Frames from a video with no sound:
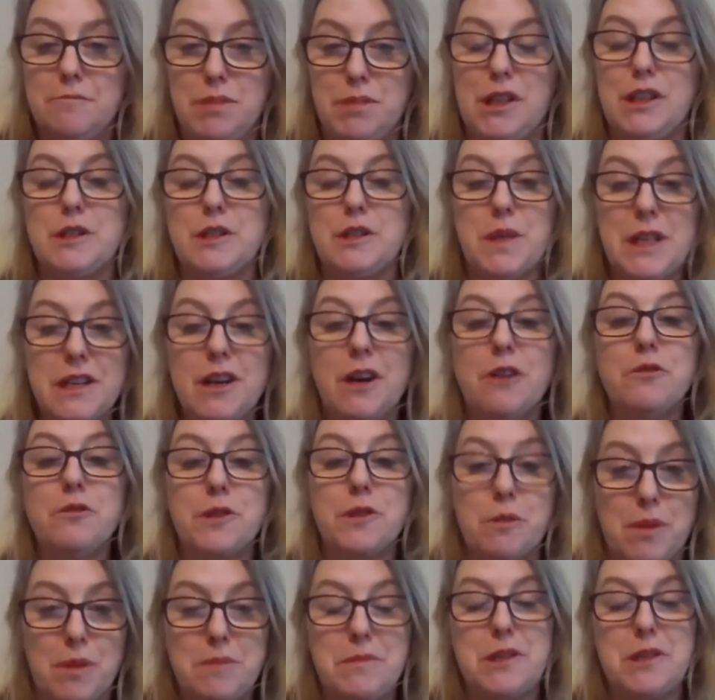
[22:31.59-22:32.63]
Because we know
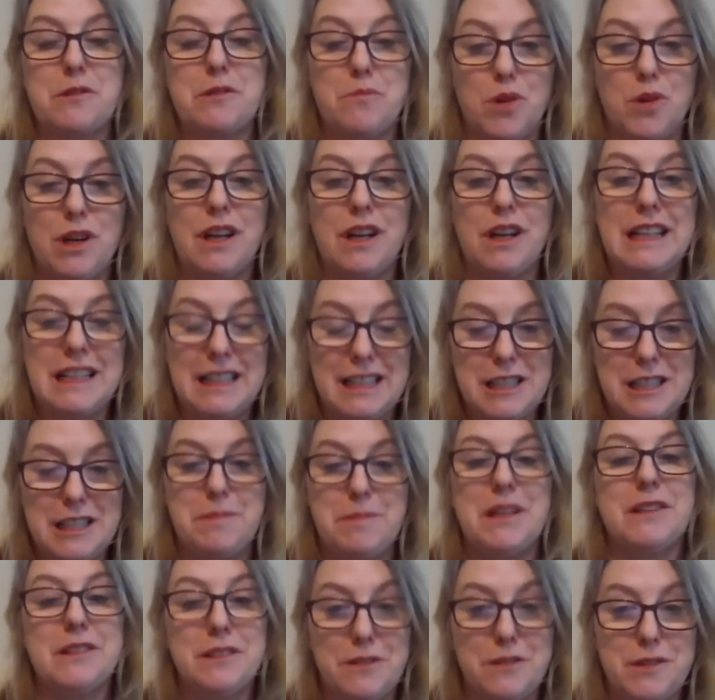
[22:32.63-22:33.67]
that women are more likely
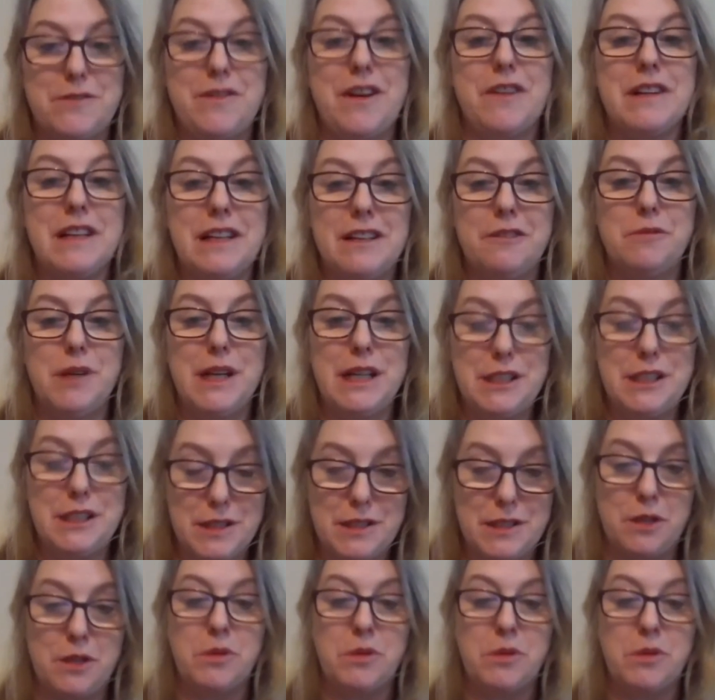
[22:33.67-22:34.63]
to be on those very low wages.